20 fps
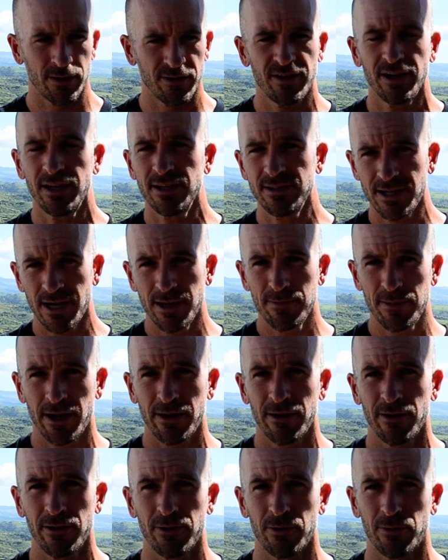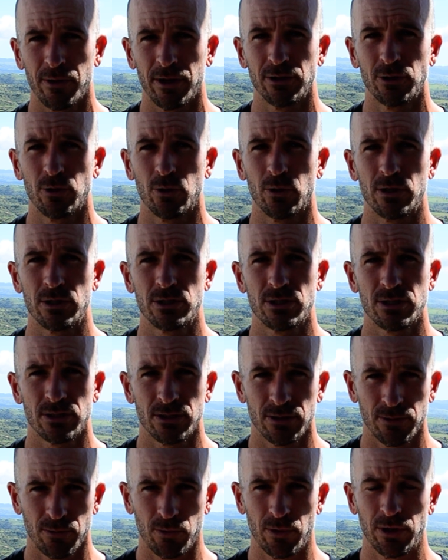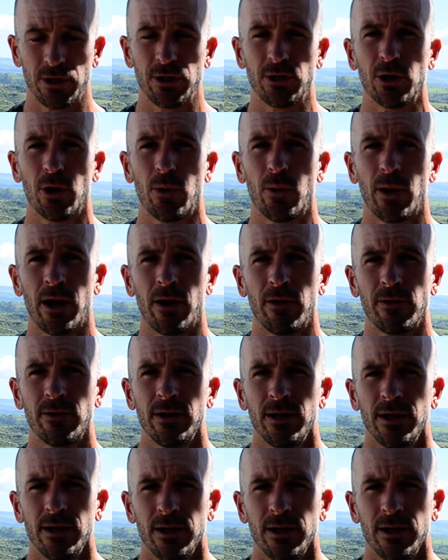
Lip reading: second time out on the run course, when you go out, it